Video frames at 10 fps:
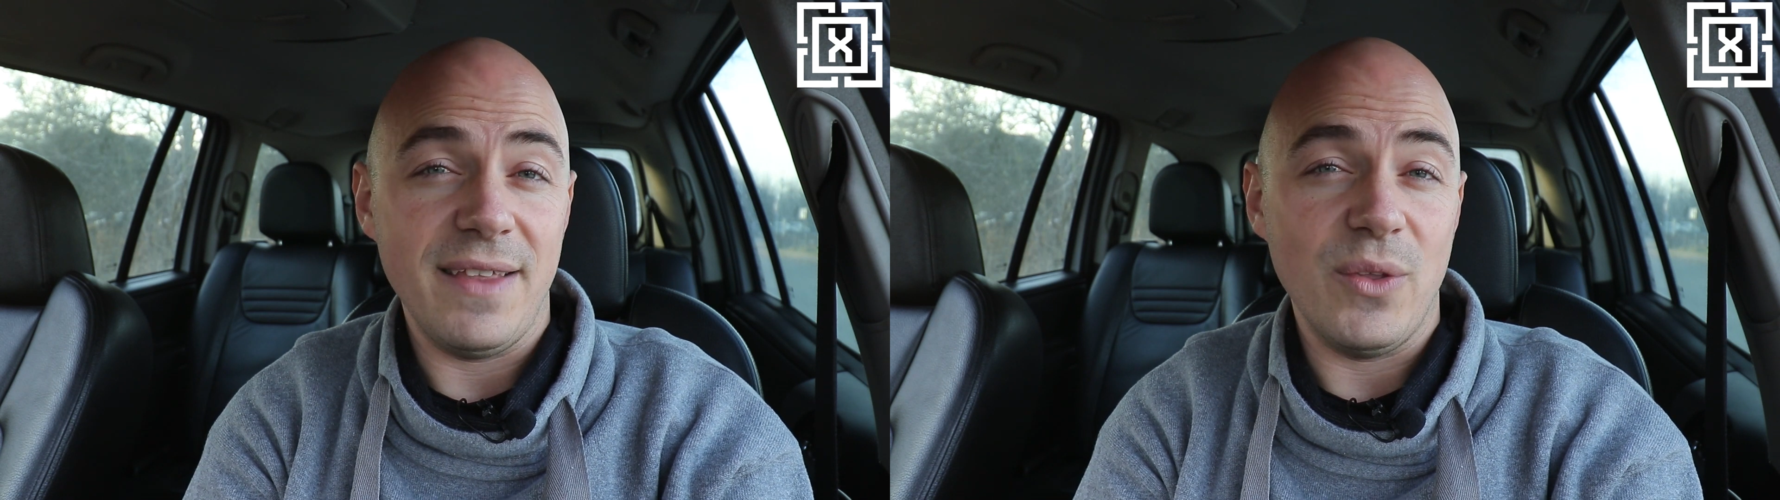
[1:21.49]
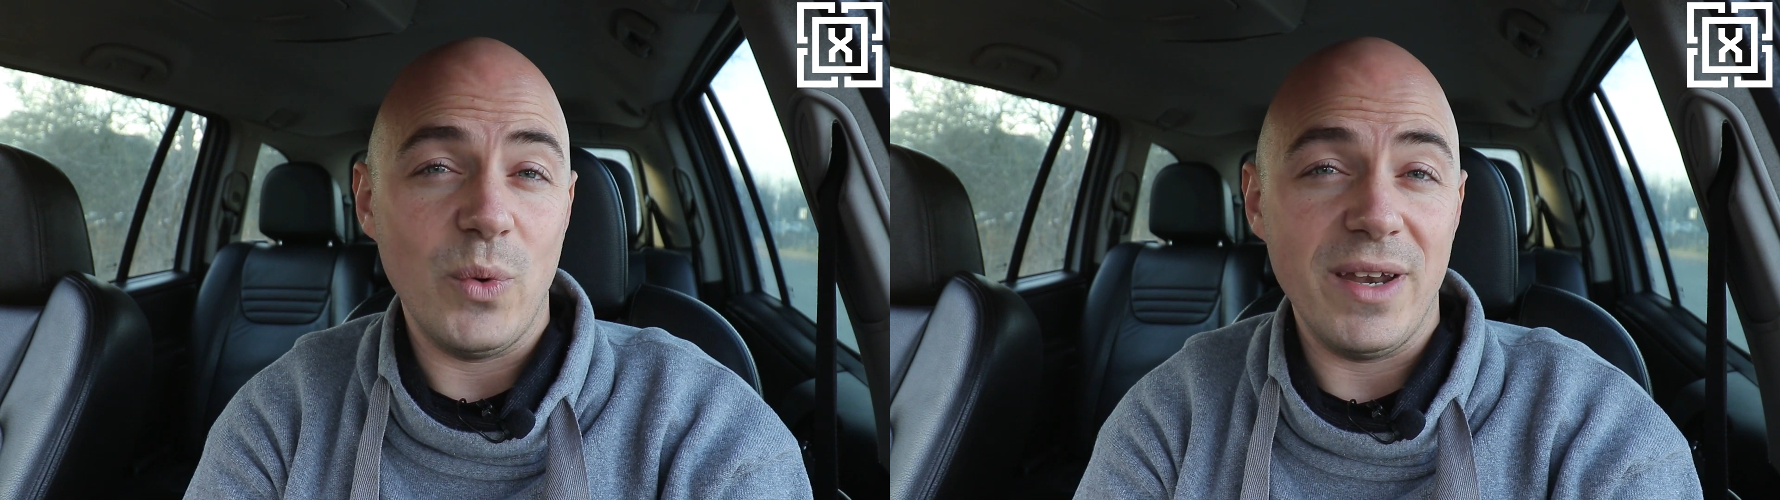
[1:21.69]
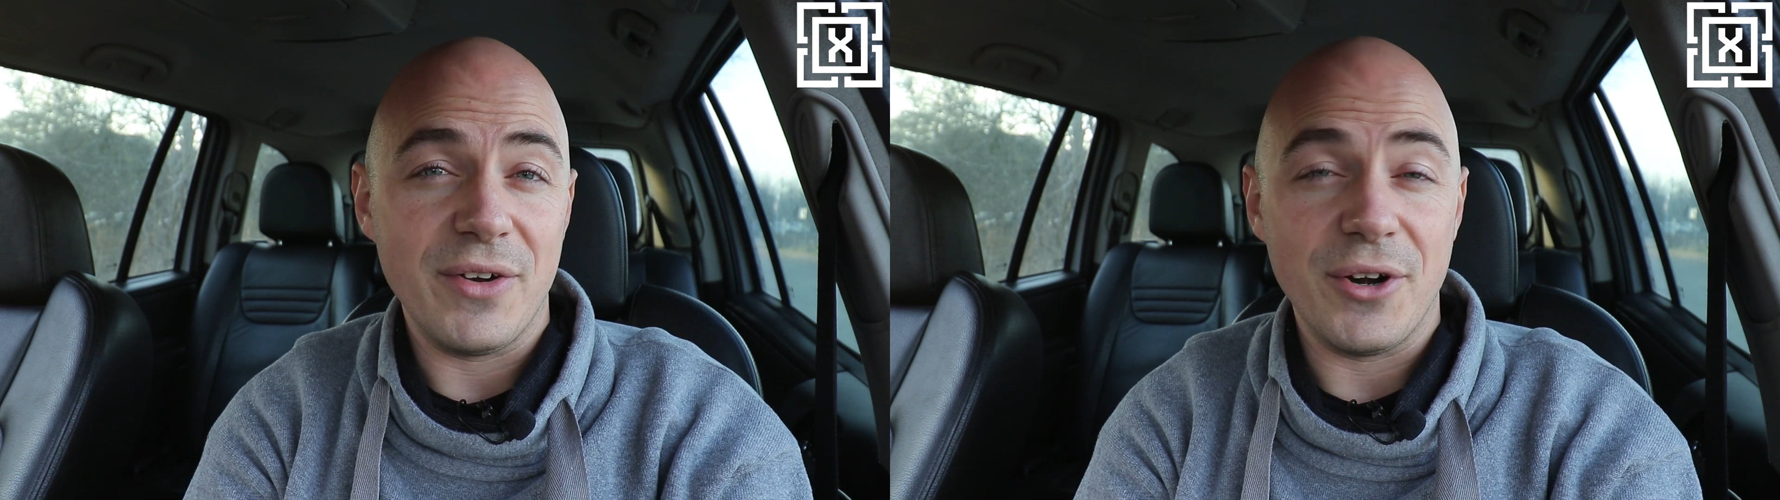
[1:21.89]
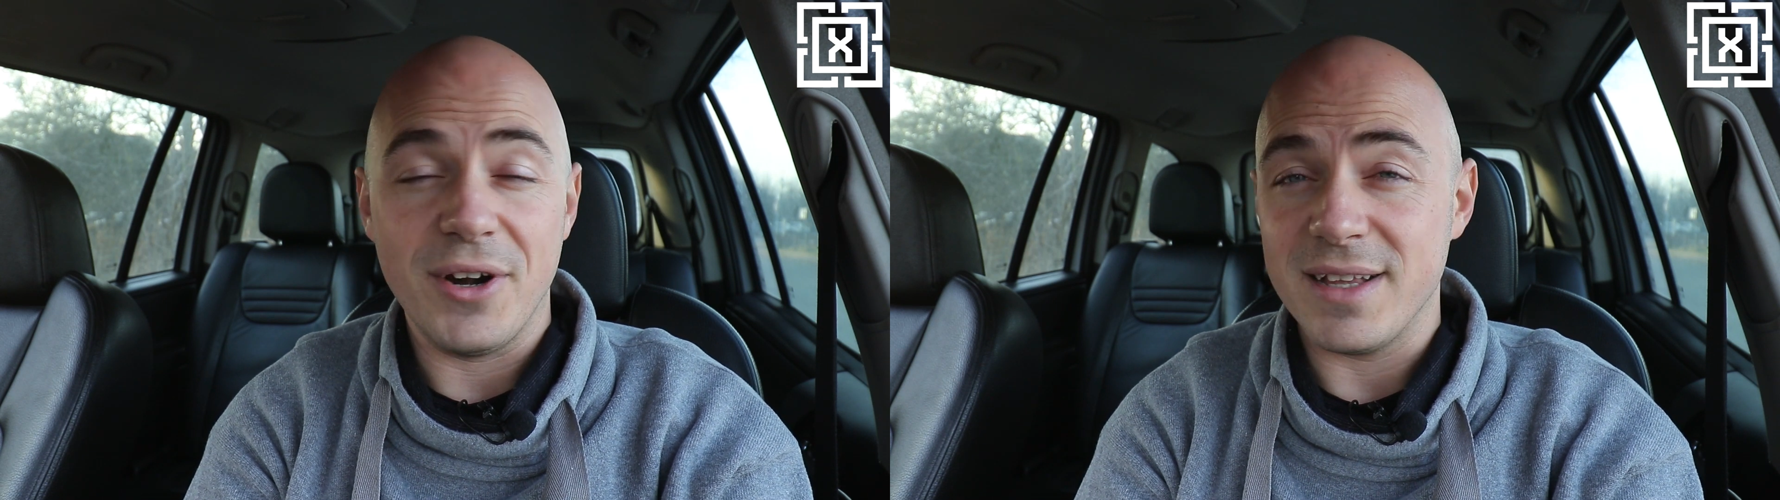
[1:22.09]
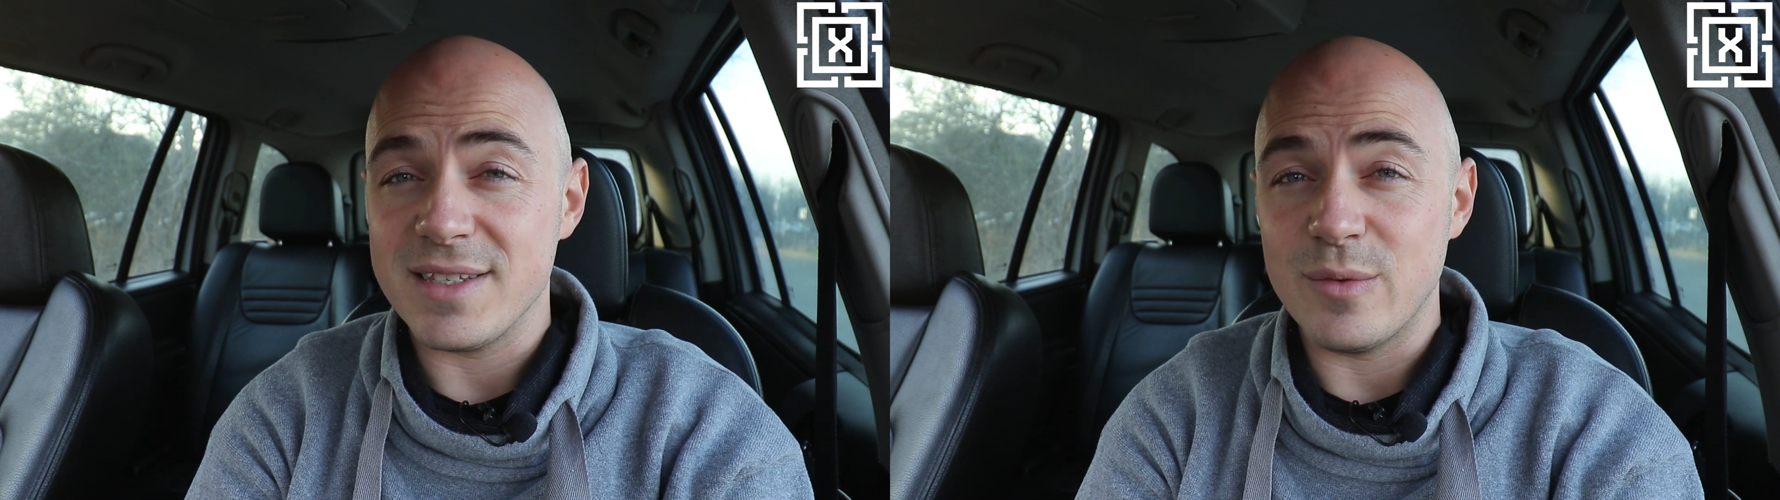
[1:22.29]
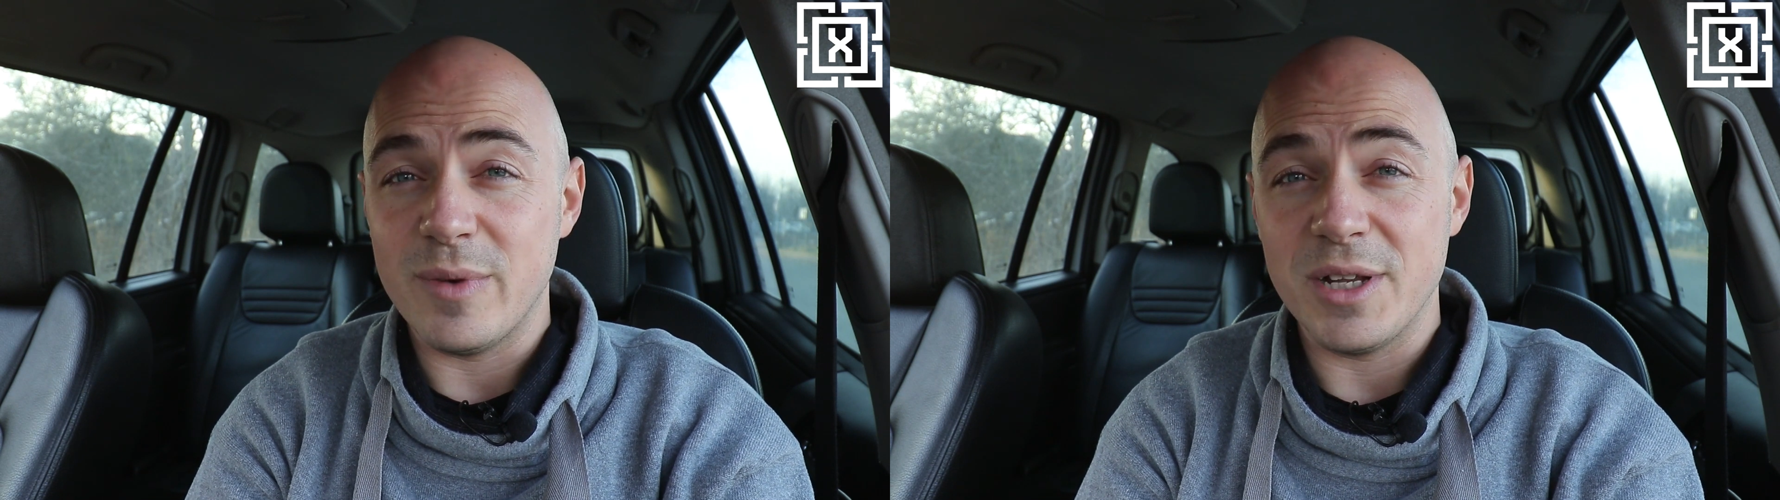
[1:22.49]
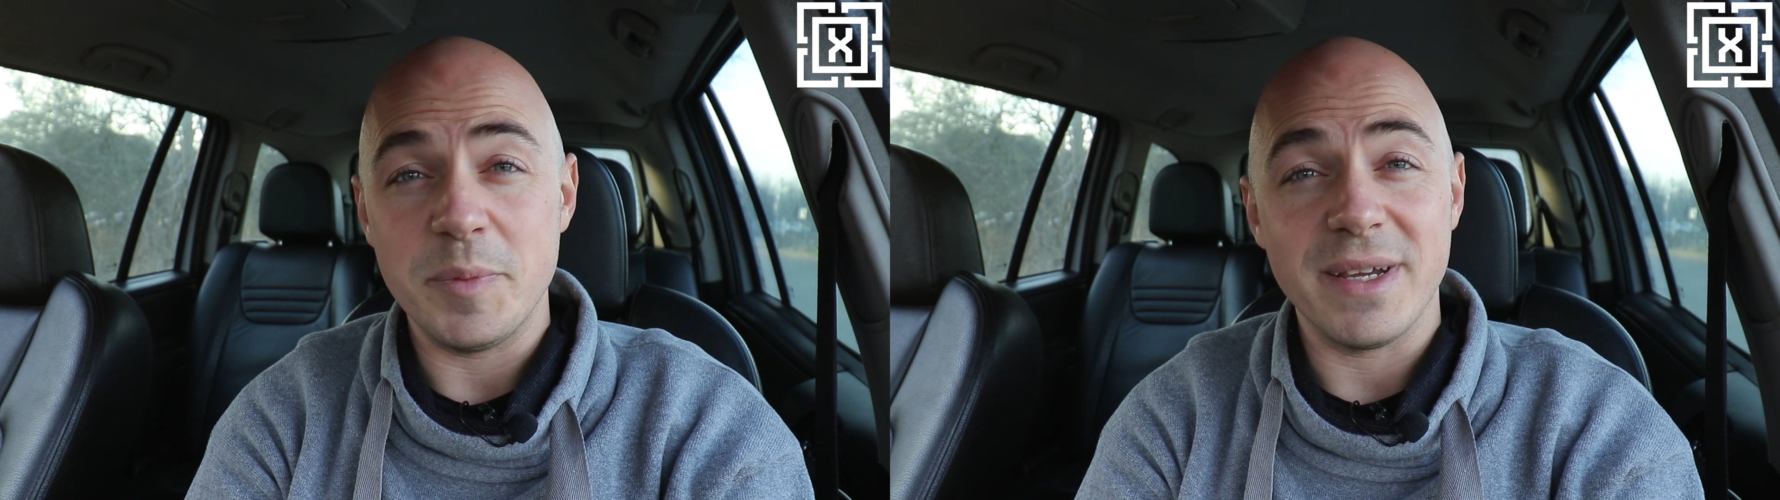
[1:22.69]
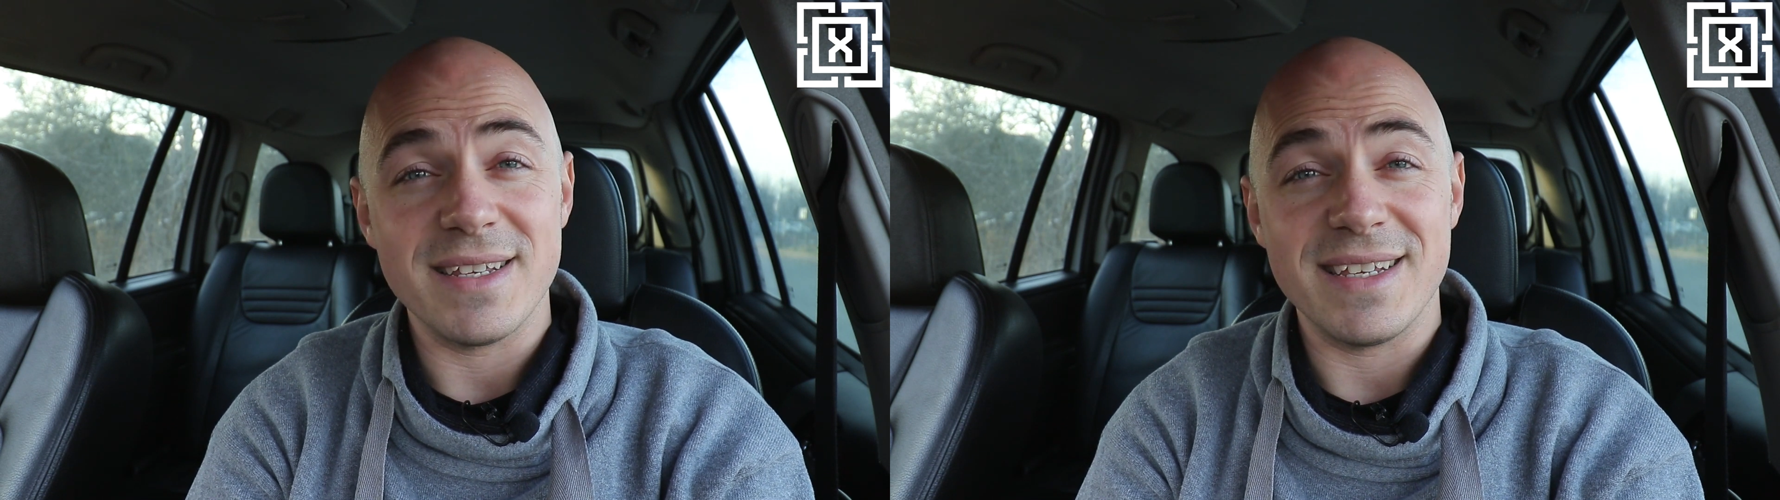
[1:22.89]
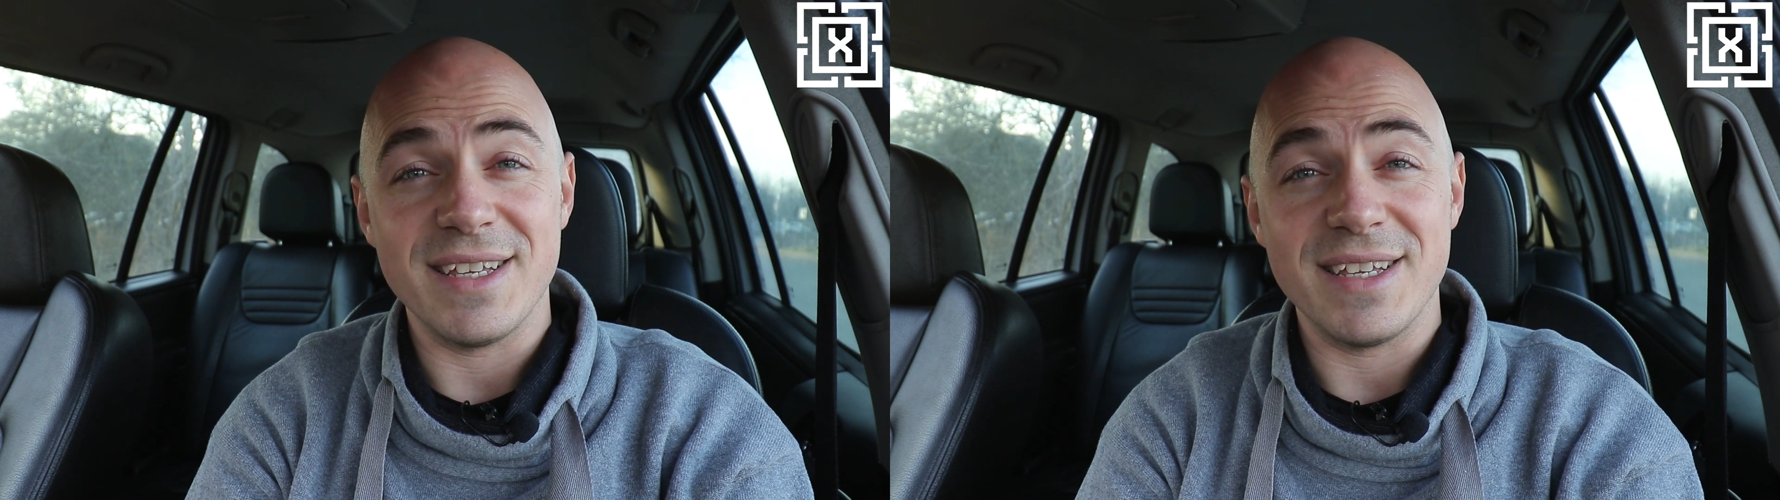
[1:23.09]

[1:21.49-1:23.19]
In the winter, not so much because